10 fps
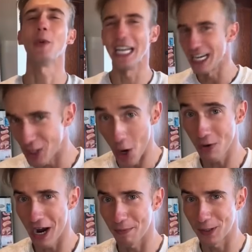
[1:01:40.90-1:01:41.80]
need 2
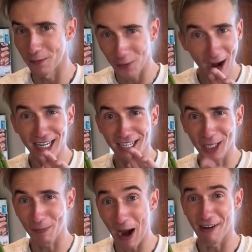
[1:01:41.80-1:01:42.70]
cups of grated
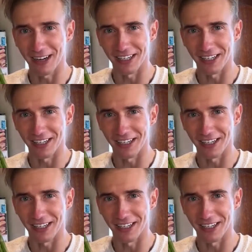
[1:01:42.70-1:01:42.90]
asparagus.